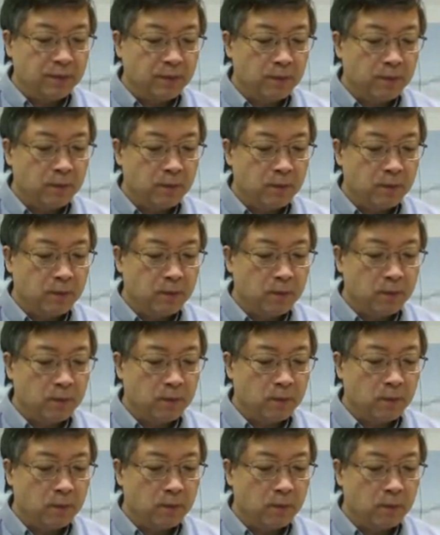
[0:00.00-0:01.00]

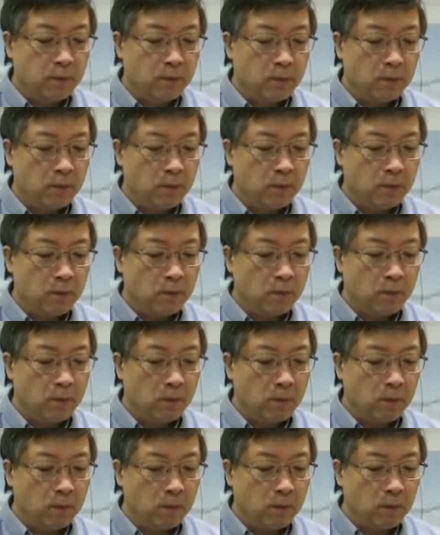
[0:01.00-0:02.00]

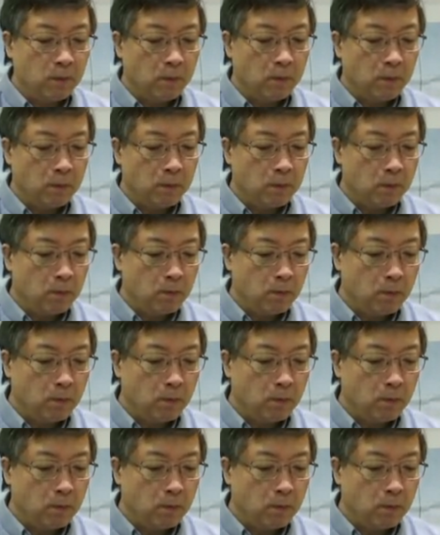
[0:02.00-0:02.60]
(no one is talking)